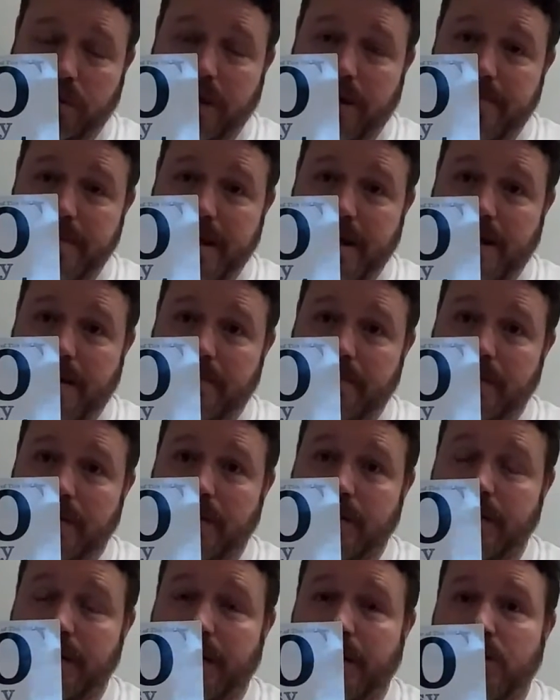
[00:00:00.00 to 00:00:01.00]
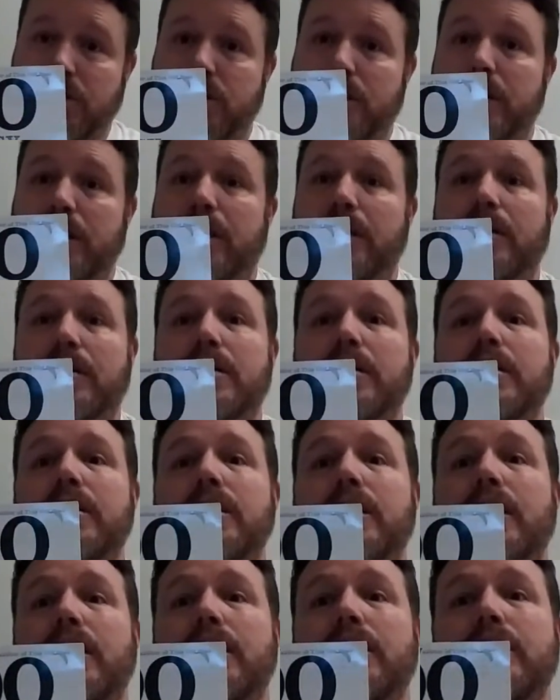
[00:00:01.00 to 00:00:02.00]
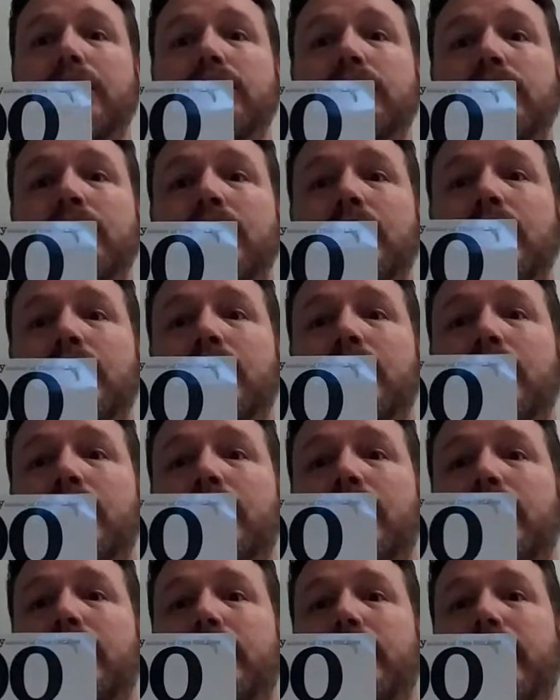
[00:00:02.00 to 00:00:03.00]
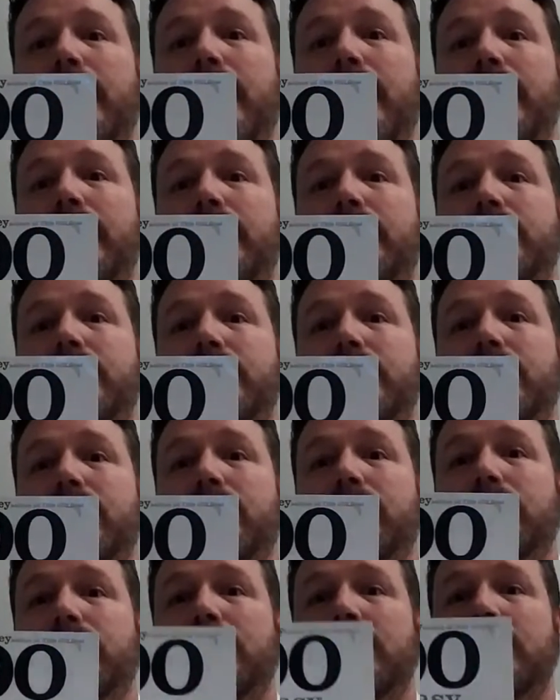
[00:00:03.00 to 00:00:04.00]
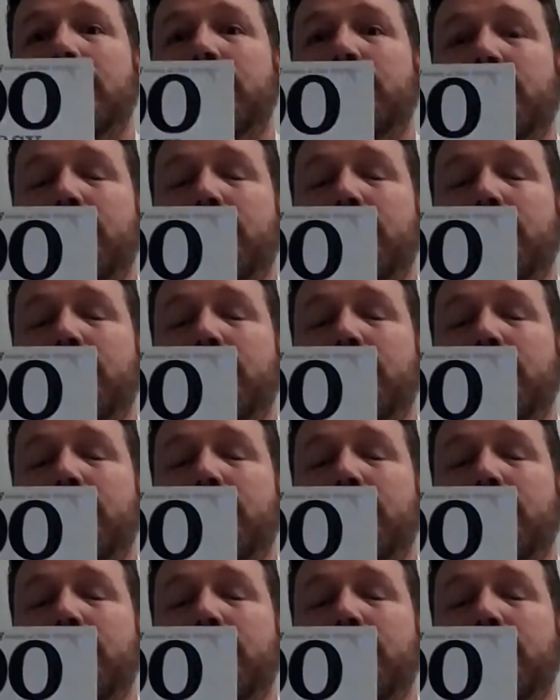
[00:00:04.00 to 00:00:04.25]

coming up next year. that just, little